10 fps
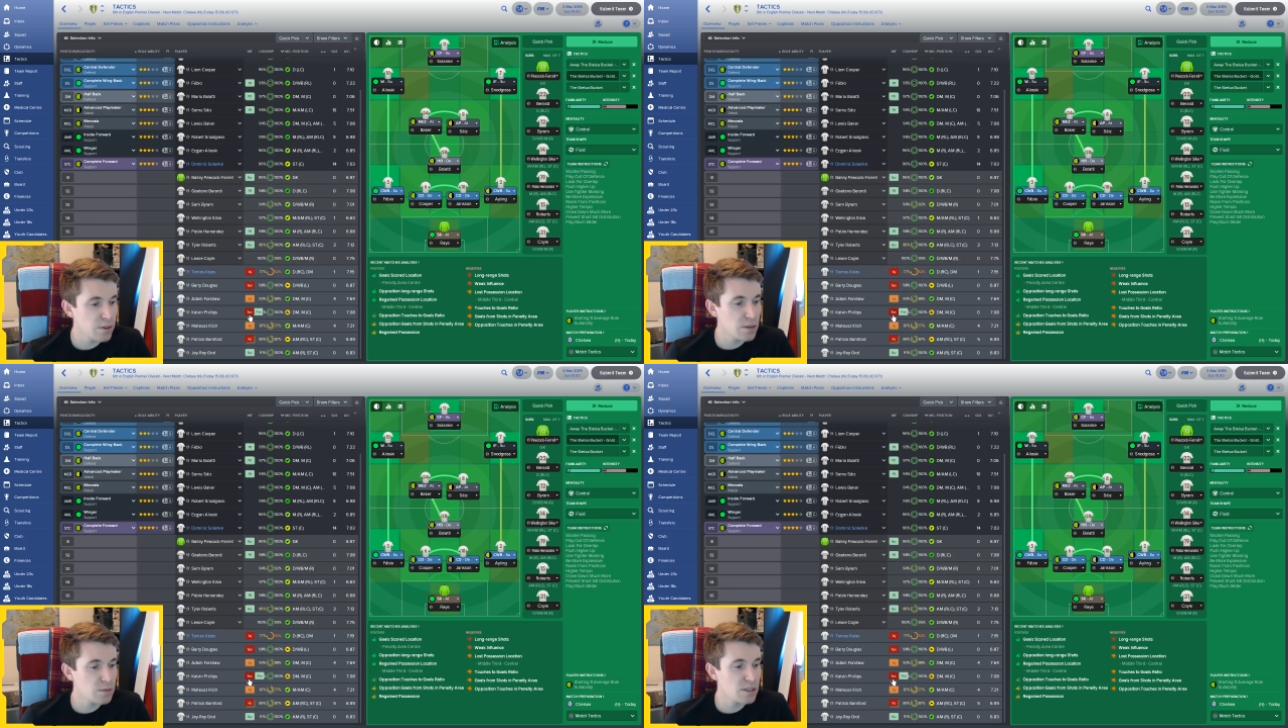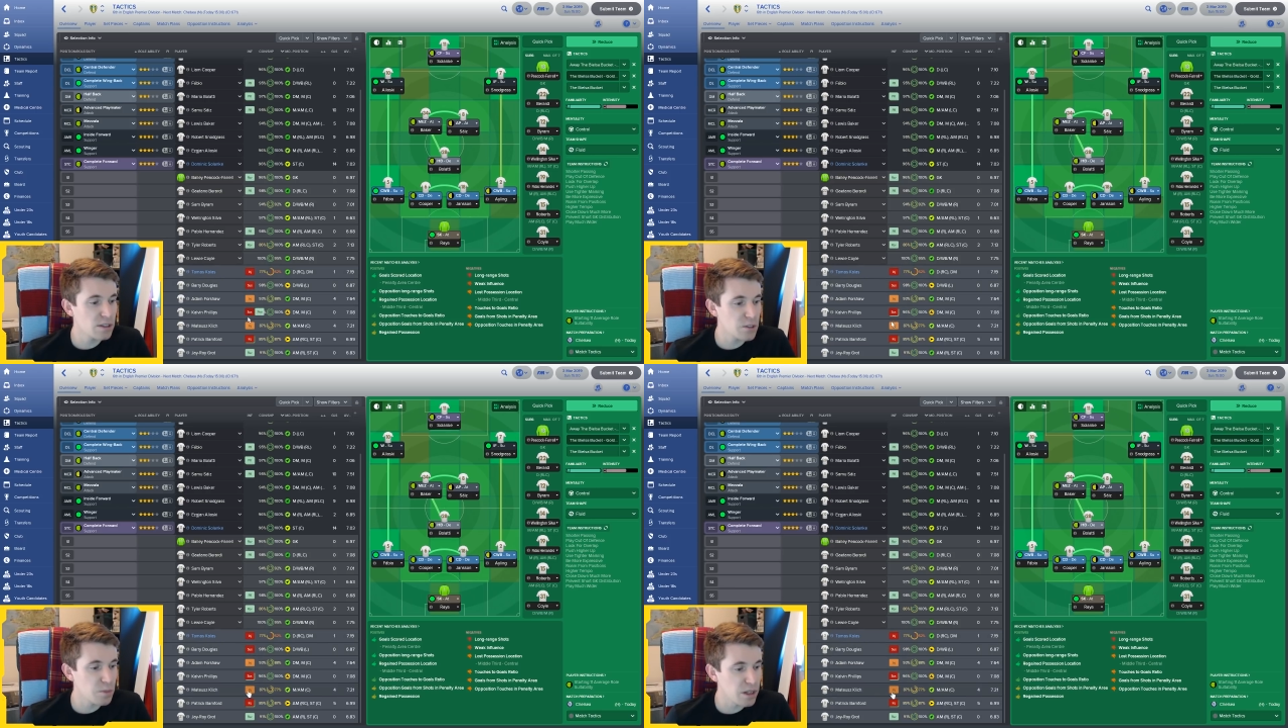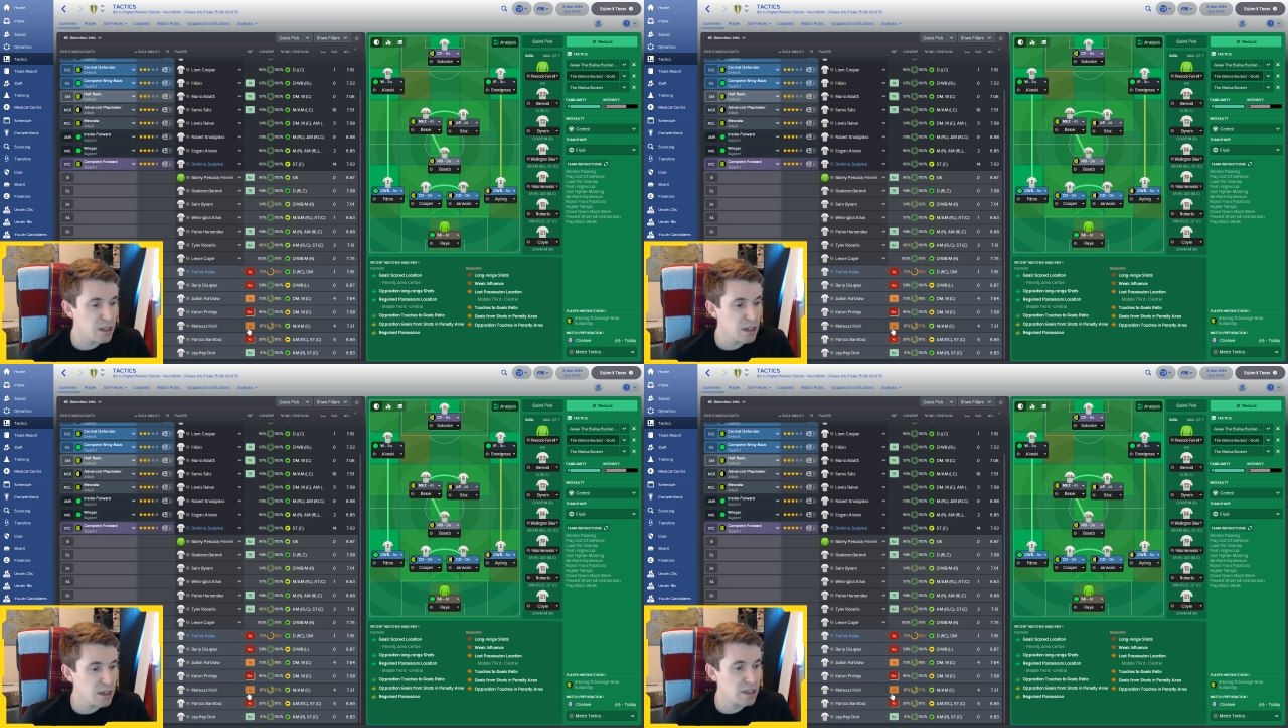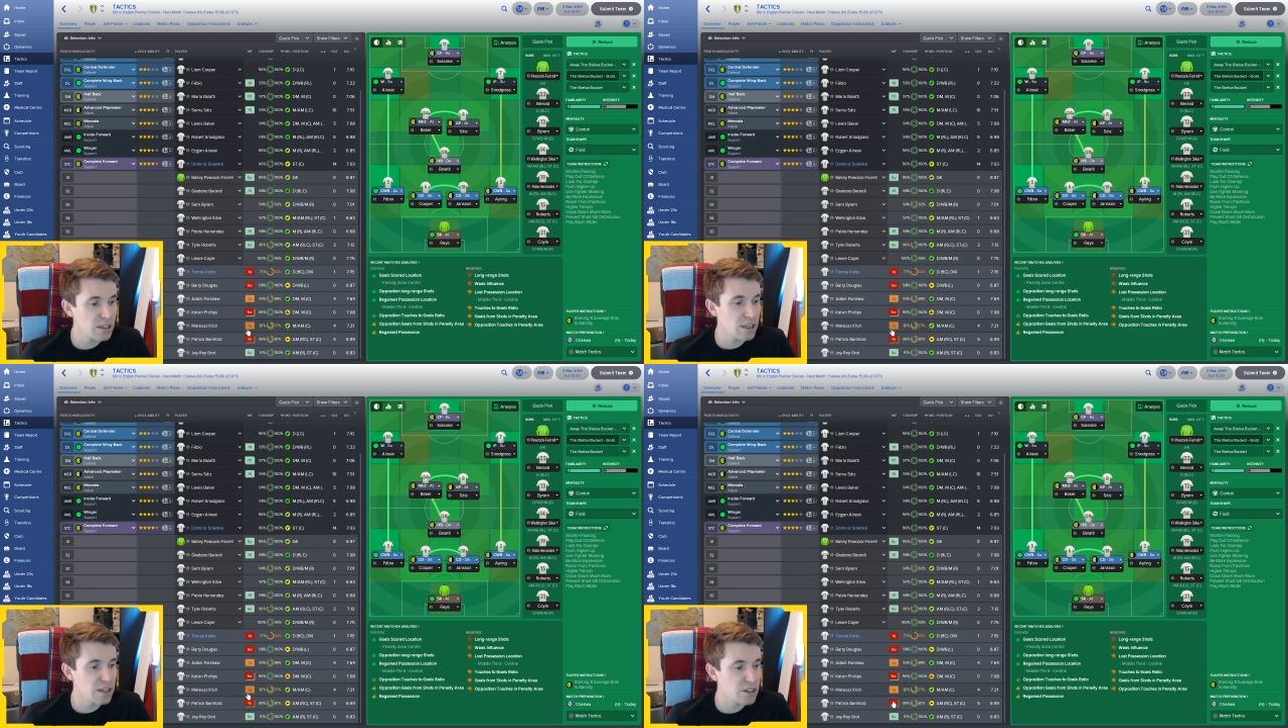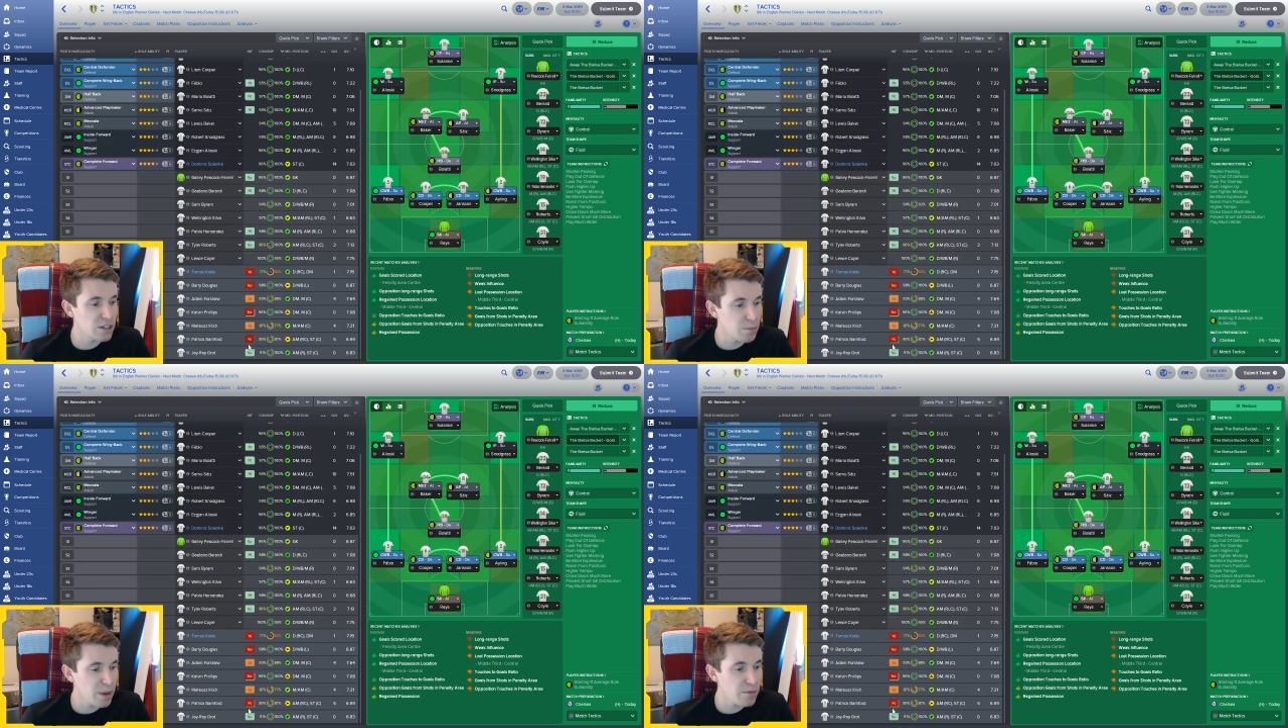Phillips is suspended. Click's
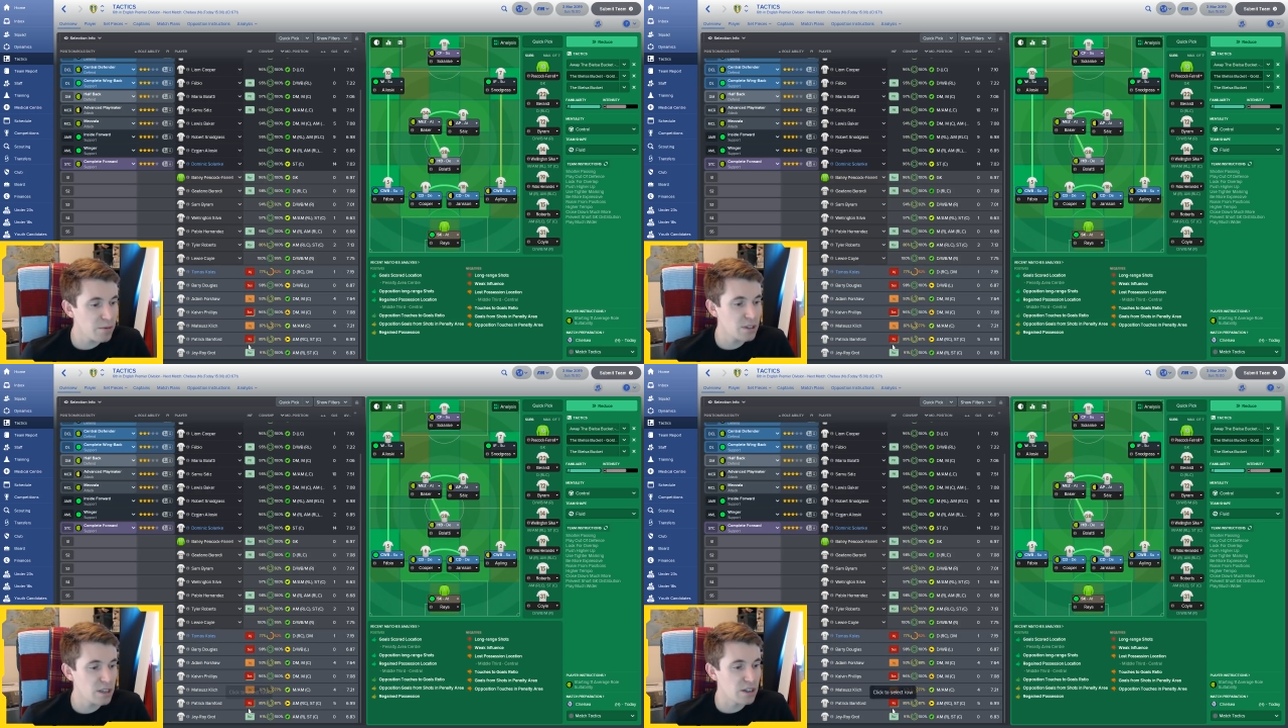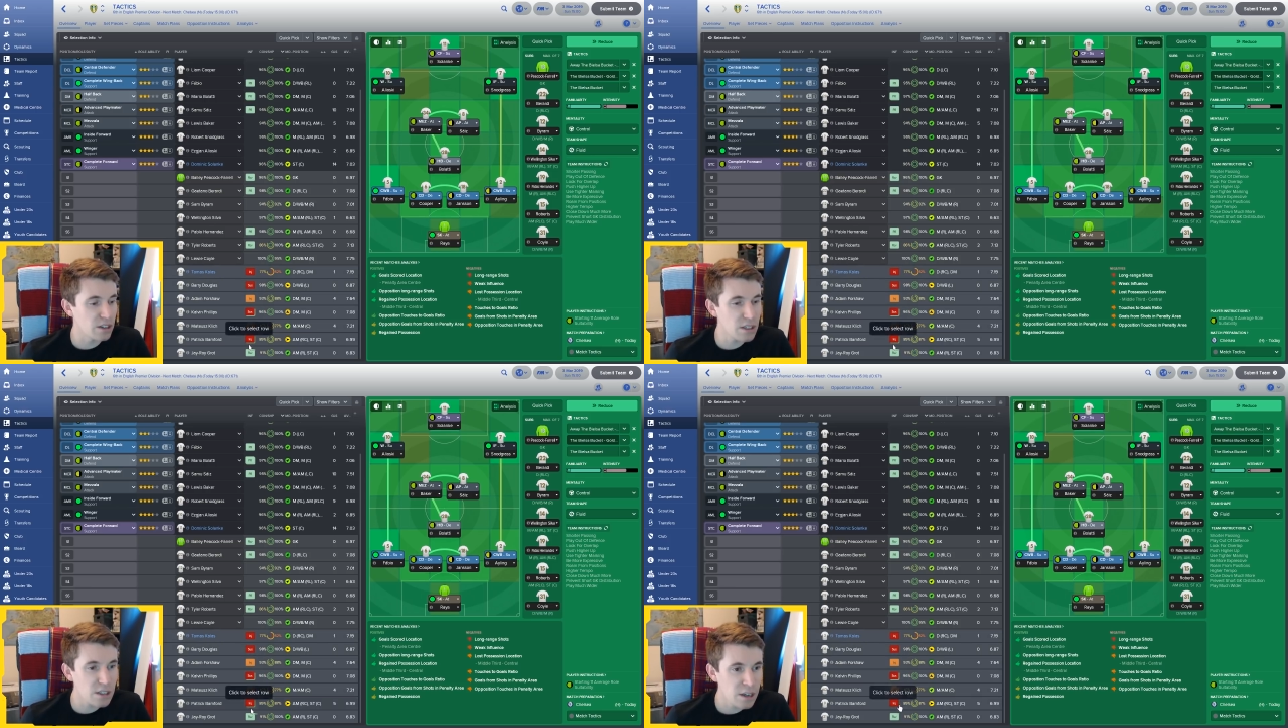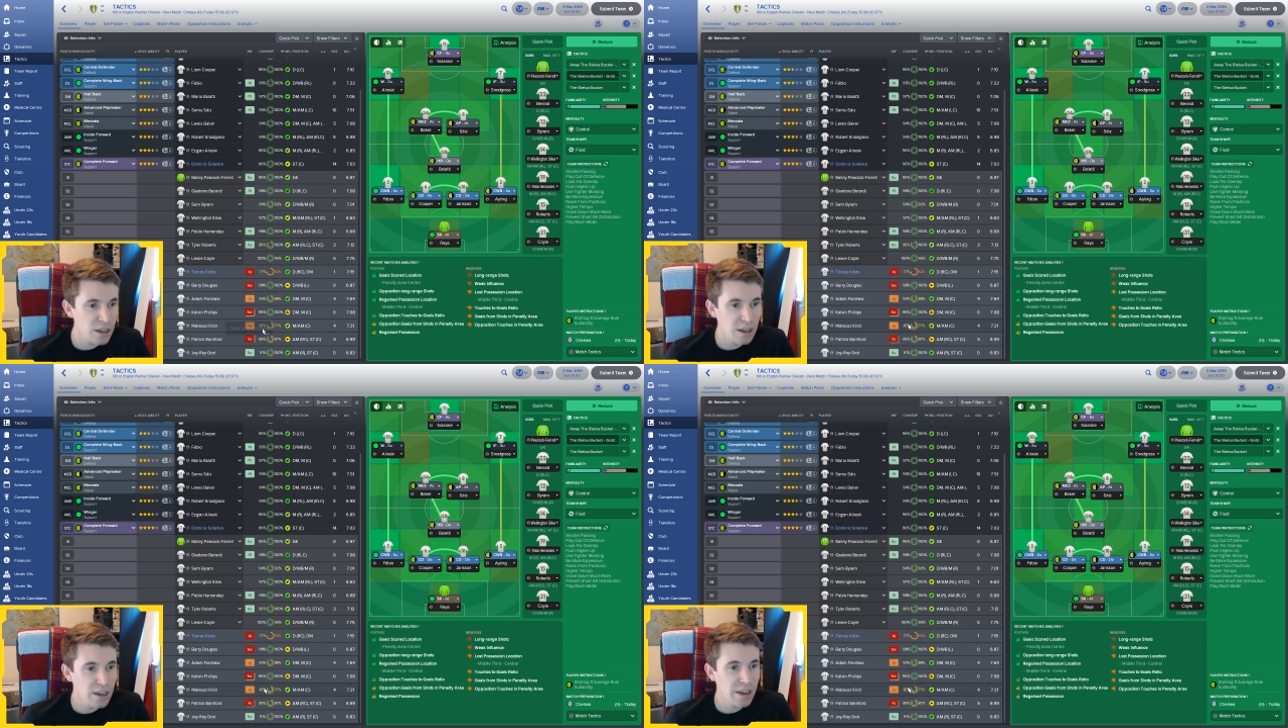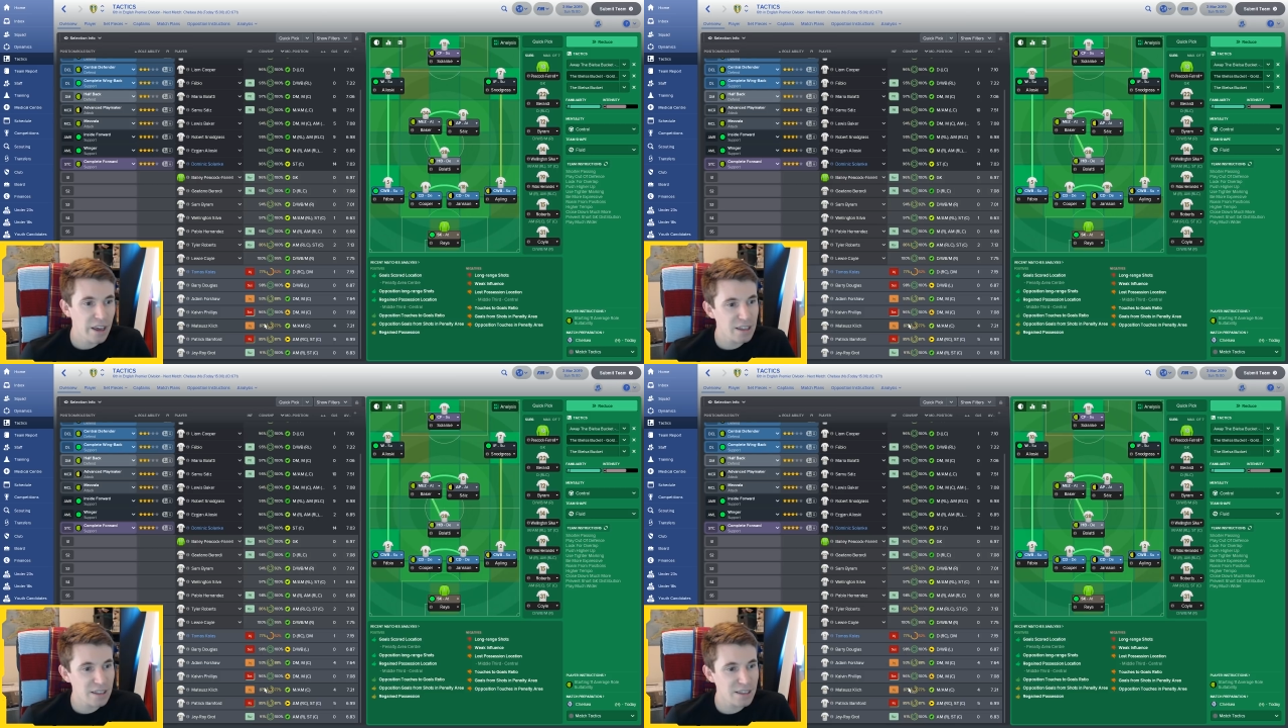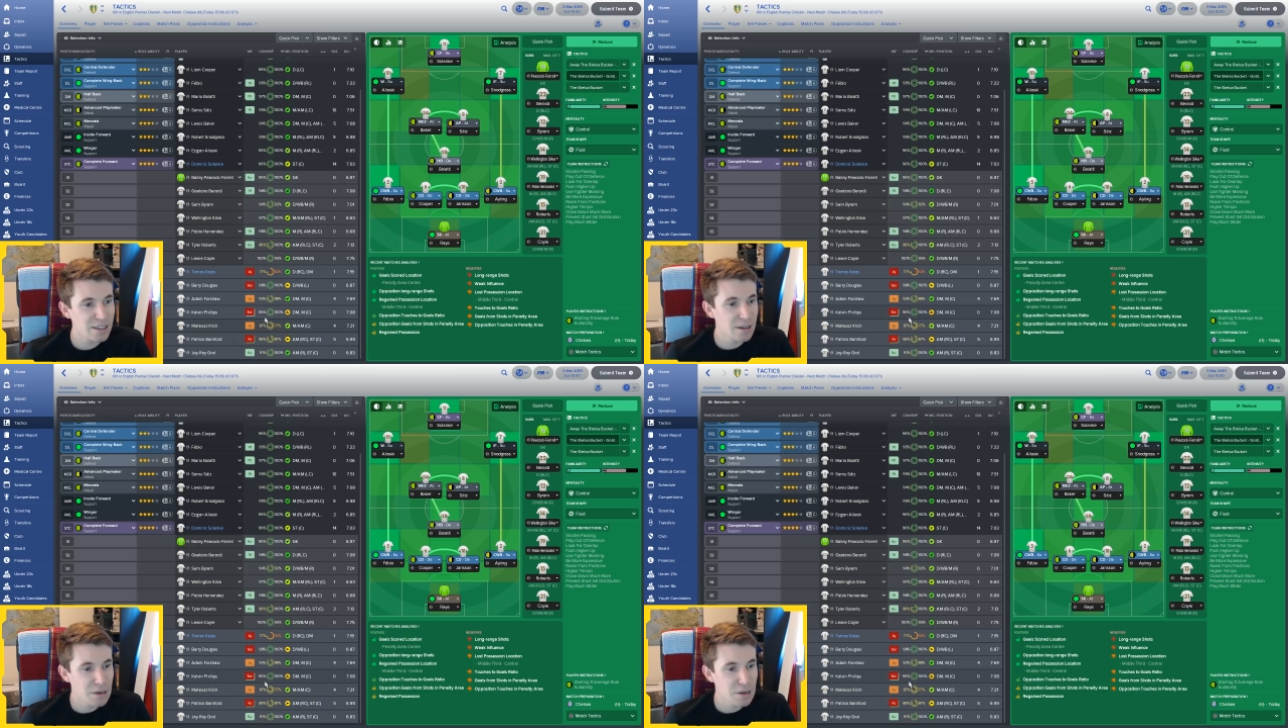injured. Bamford's injured. It's